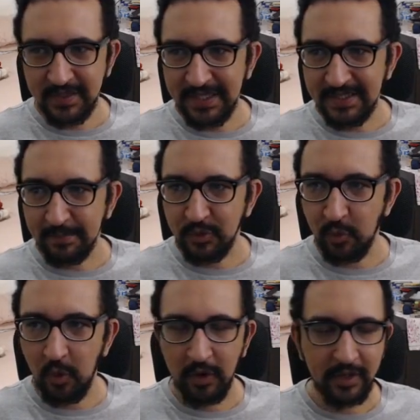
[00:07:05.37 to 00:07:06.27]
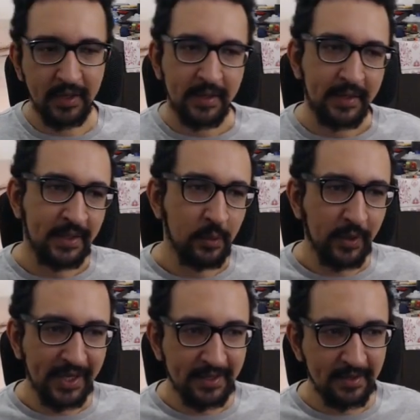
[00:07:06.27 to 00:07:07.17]
system to work, you
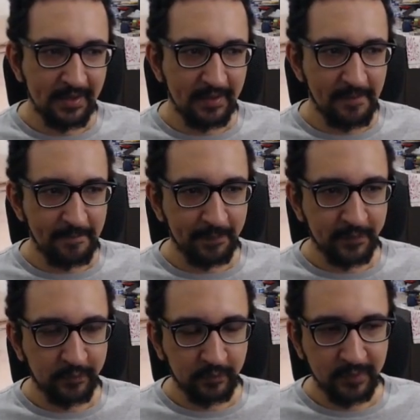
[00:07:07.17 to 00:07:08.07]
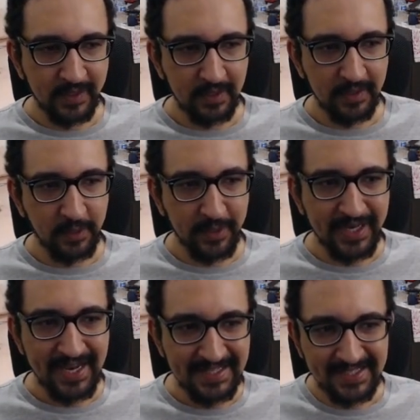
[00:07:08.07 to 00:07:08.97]
need
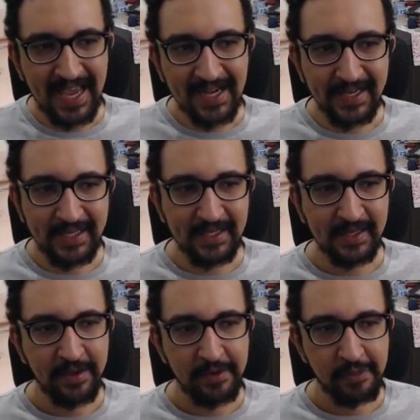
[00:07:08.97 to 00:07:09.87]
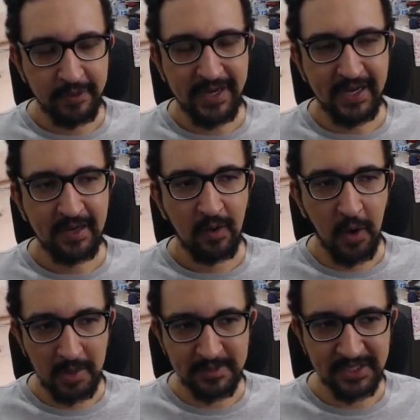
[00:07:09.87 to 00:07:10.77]
exactly 3
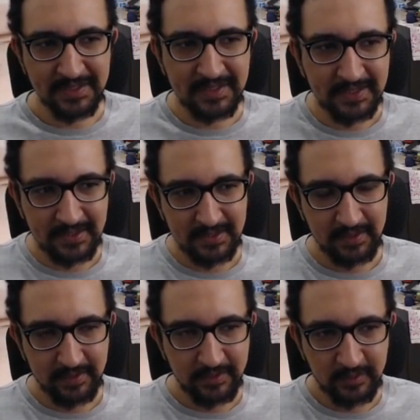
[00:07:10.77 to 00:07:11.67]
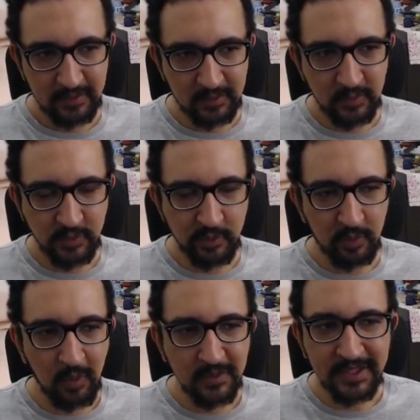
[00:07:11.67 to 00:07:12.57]
objects to
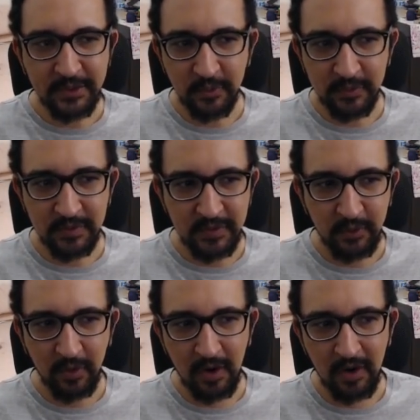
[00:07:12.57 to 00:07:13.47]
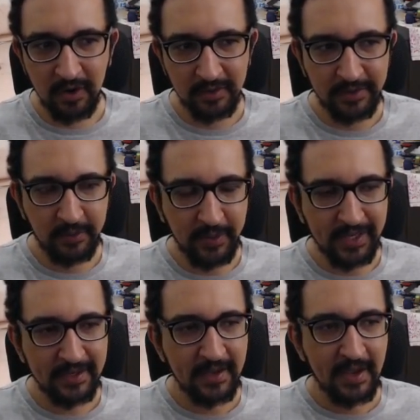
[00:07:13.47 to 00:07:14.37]
constitute your car. You
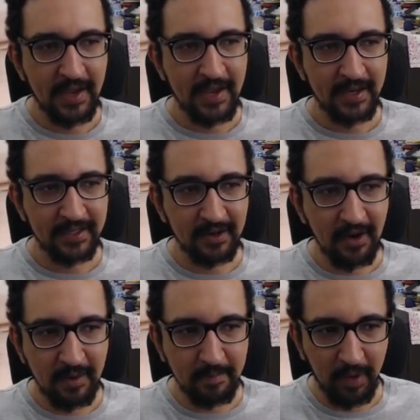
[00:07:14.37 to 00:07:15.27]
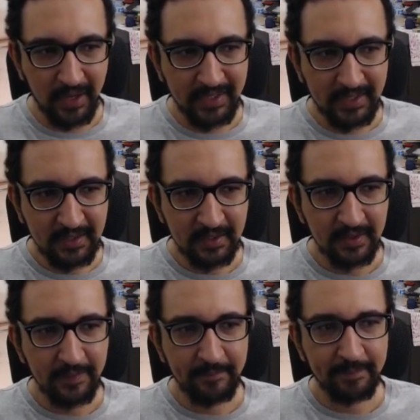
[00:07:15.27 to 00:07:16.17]
need the car body
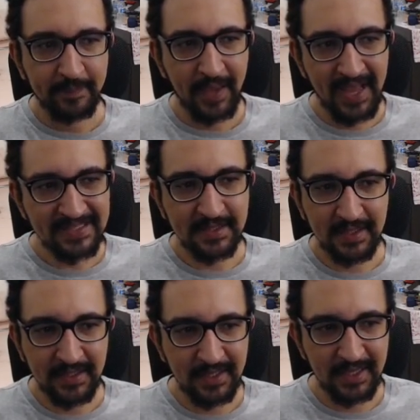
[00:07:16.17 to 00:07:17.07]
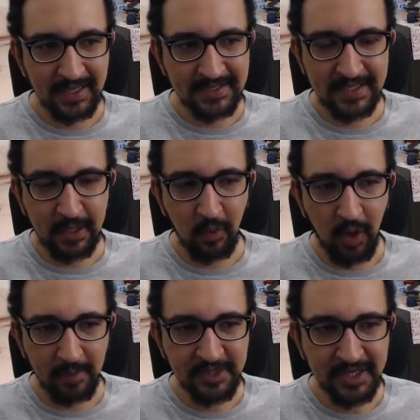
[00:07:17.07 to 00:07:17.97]
as a single
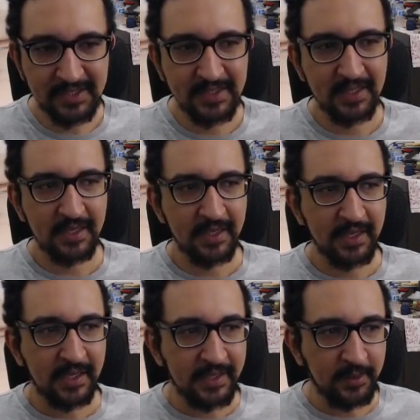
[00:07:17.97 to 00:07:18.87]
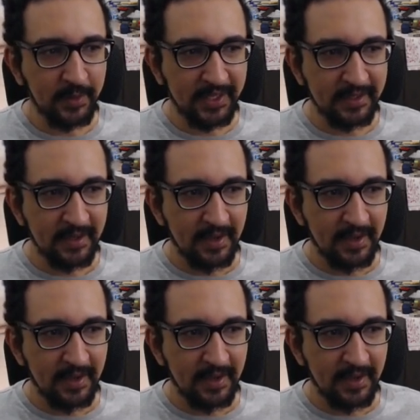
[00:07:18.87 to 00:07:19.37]
object. You need